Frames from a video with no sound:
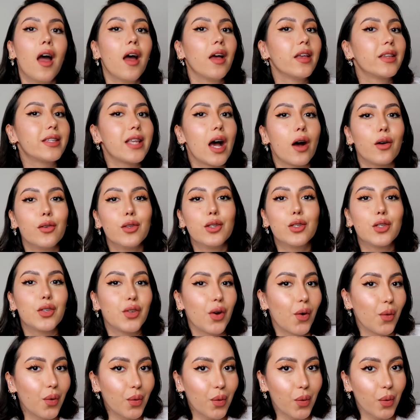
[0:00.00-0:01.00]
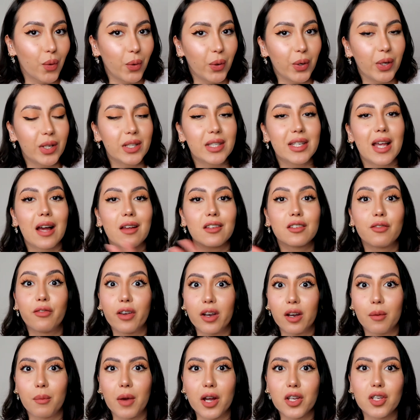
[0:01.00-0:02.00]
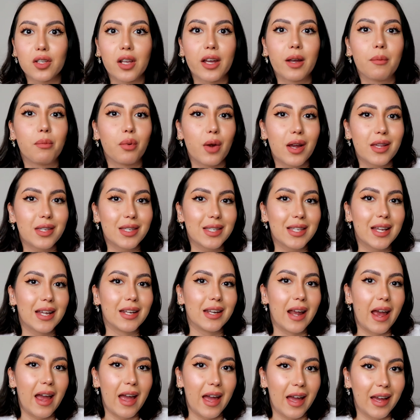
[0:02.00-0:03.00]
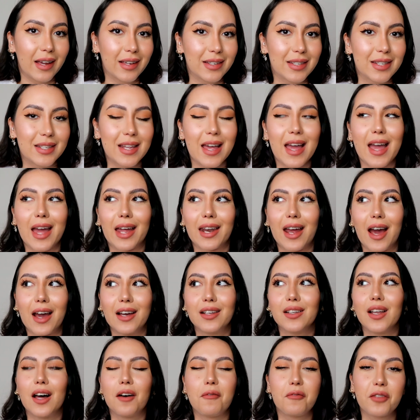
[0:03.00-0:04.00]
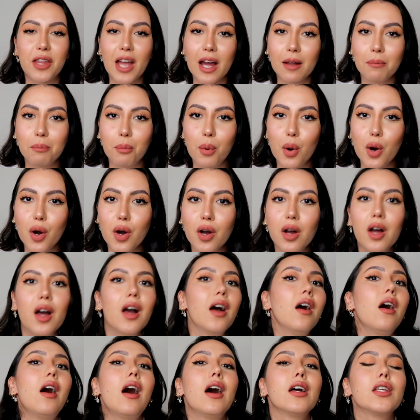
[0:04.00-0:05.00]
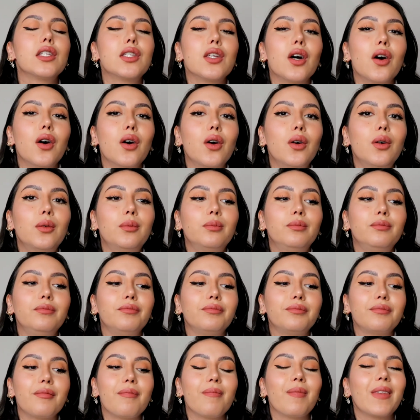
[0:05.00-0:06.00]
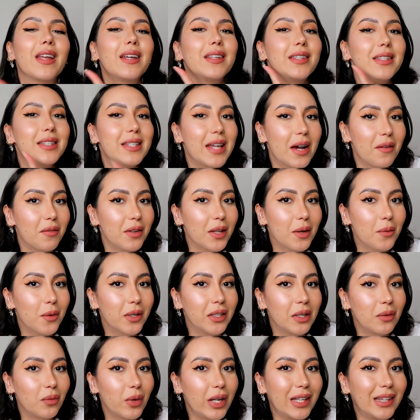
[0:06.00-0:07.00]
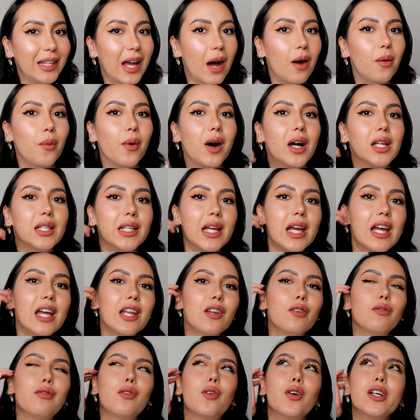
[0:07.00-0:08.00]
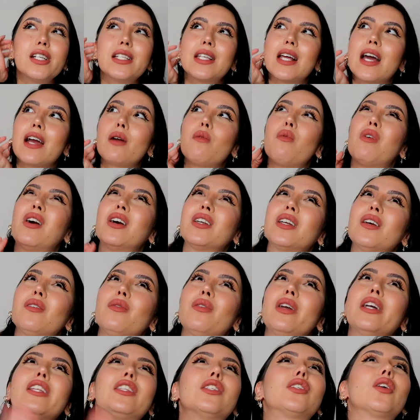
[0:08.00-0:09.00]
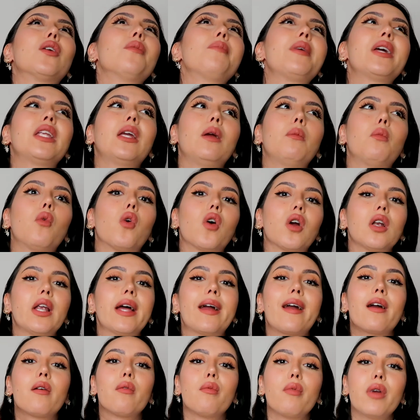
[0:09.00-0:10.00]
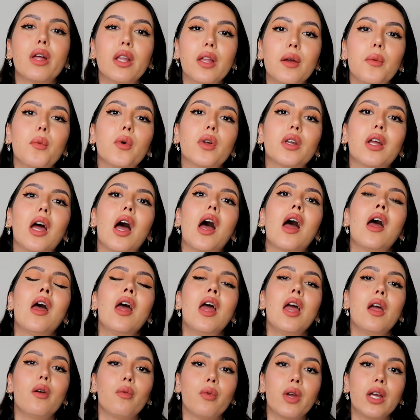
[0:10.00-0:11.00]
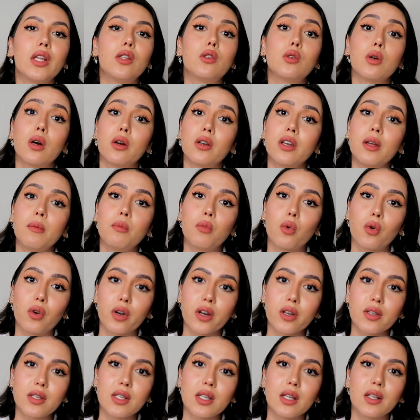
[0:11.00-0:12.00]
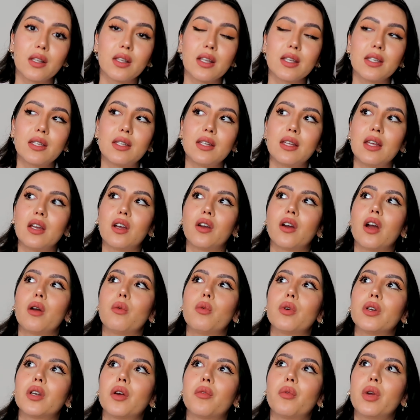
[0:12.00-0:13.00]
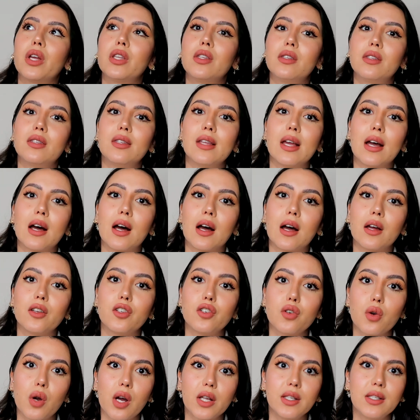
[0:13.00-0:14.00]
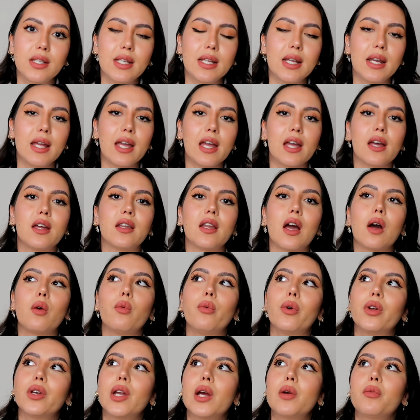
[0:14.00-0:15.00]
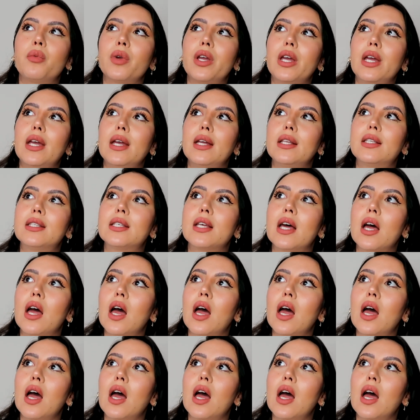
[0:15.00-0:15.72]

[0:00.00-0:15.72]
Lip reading: sounds so cool, sounds very much like Breasts and Eggs, and I love that book. So definitely want to read that one. And of course I want to read so many more. Like I really want to read Toni Morrison this year. I want to read Joan Didion. I want to read